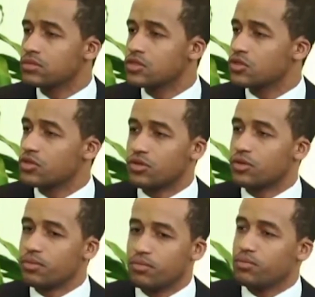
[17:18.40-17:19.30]
So you
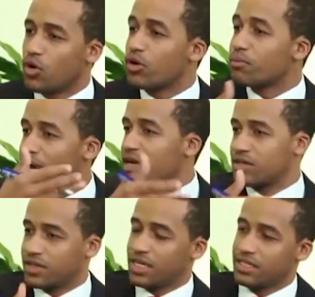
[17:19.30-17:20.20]
were going back to
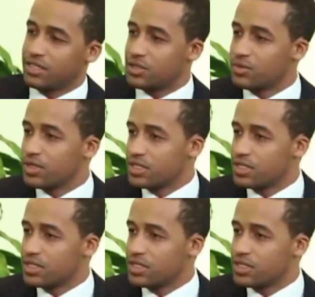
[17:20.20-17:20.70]
that situation?